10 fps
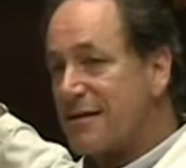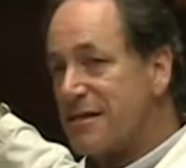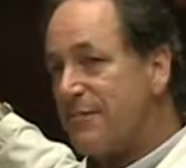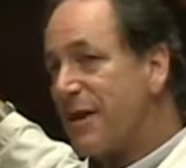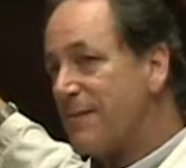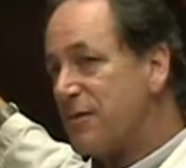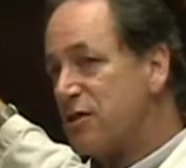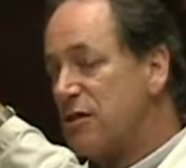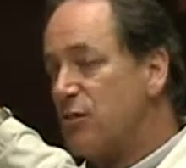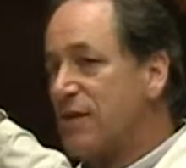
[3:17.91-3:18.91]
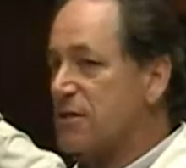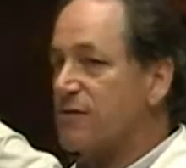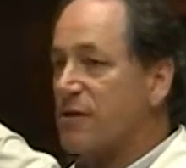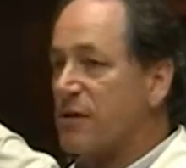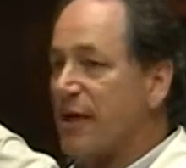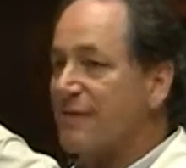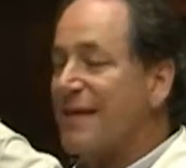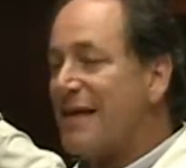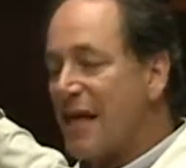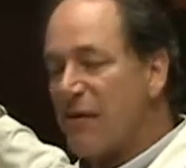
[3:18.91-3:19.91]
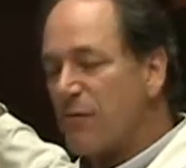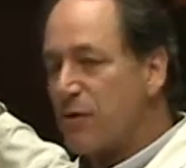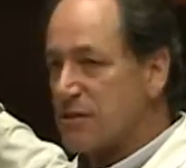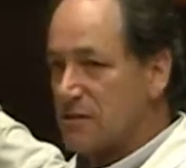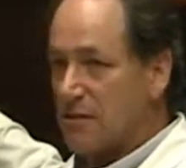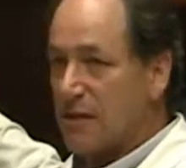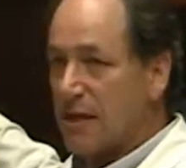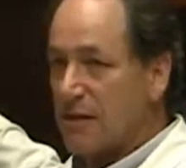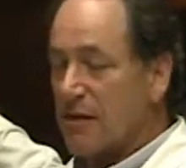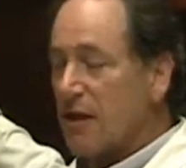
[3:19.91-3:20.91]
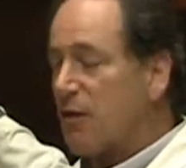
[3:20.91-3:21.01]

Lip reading: and a CPAP machine the rest of their life every single night.